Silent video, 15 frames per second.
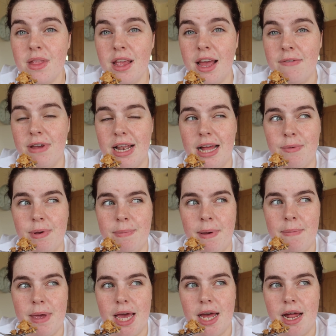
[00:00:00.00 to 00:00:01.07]
I feel like we
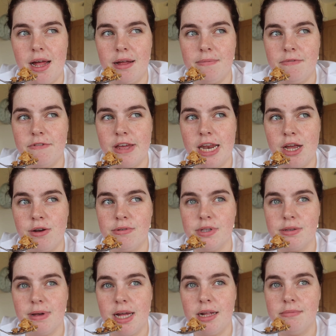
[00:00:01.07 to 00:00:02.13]
might make a video
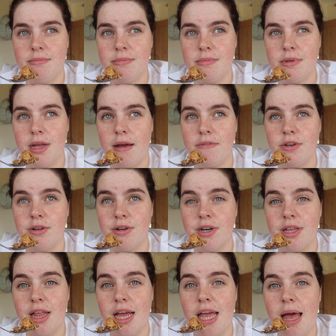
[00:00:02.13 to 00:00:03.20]
as well I haven't told
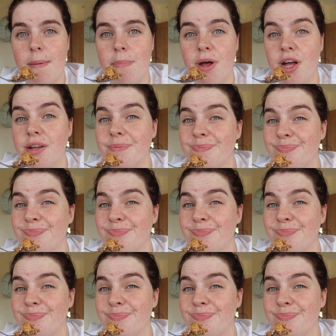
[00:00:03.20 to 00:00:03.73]
her that yet but